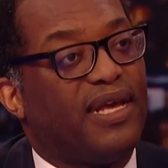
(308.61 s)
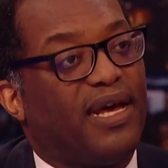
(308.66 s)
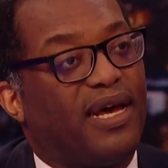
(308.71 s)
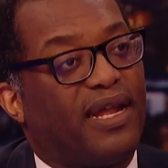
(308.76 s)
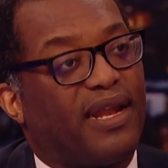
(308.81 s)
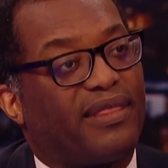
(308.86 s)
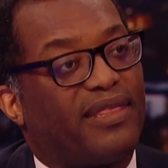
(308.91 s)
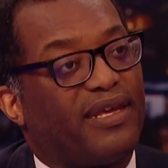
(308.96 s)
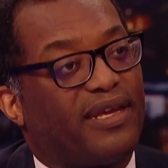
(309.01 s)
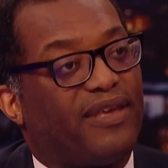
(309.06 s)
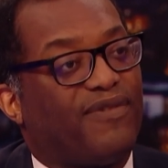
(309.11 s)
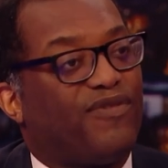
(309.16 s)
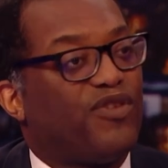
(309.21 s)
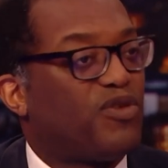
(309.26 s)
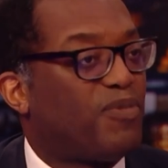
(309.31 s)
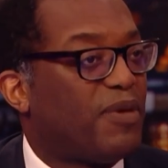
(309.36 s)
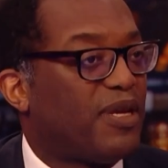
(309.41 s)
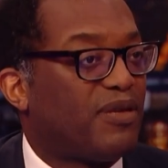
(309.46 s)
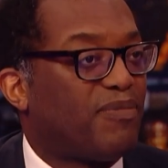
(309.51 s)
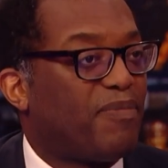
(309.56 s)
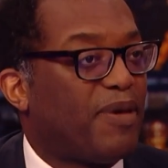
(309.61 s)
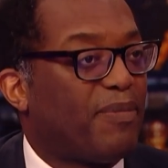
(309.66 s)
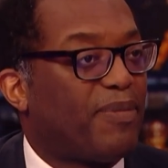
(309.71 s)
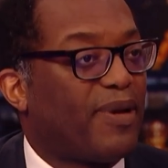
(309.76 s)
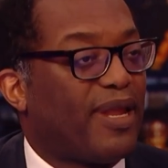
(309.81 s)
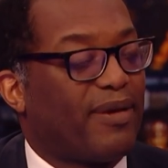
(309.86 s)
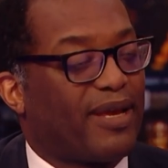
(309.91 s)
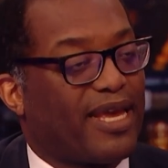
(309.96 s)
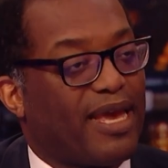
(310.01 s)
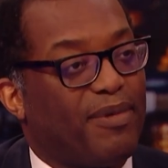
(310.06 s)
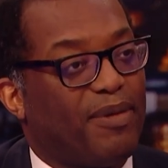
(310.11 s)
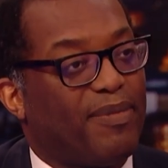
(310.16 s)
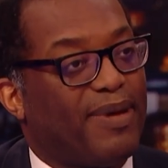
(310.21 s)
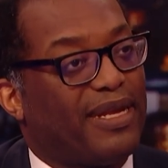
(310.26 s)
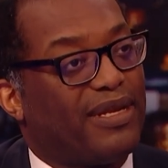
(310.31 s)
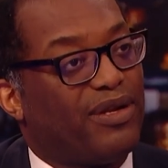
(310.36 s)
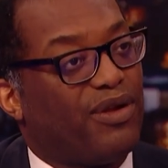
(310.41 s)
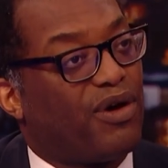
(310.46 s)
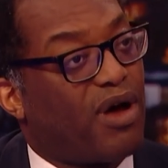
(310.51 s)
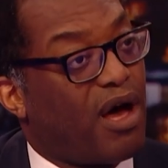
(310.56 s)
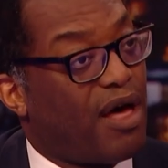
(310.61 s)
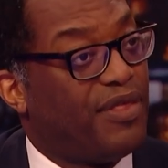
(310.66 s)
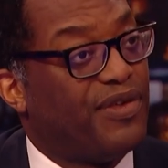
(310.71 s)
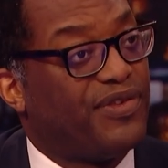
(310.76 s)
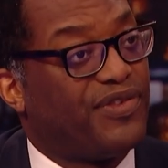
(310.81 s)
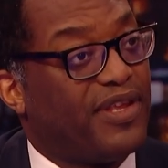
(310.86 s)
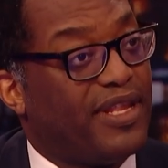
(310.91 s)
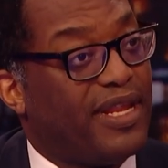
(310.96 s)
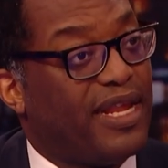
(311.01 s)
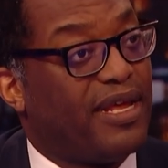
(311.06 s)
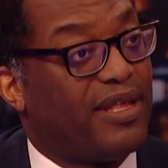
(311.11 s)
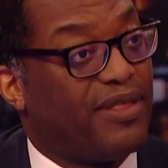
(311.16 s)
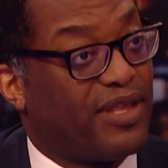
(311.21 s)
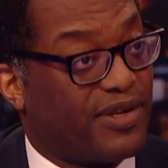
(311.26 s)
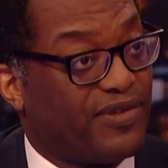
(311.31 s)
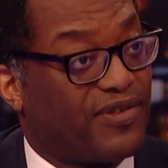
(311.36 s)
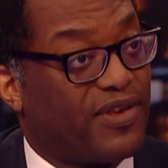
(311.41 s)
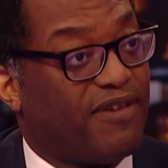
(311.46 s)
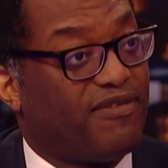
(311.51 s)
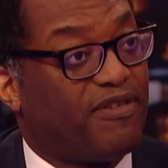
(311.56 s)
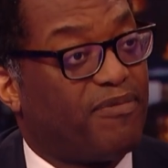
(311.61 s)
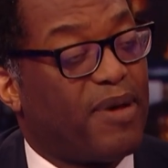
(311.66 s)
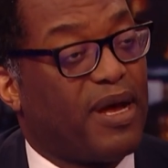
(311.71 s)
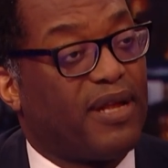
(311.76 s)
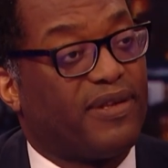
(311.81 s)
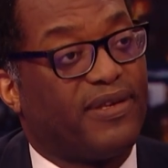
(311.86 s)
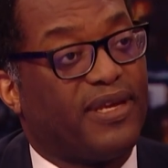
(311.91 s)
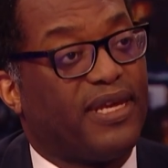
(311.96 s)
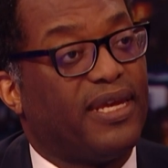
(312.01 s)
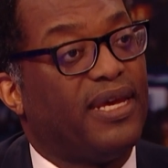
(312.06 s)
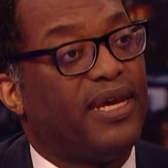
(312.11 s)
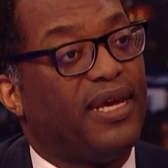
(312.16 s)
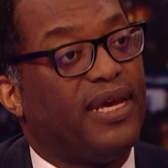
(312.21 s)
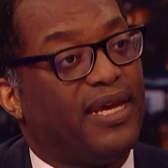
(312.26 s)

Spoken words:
And I think if you speak to people like Kemi Badenoch, others in the Conservative Party,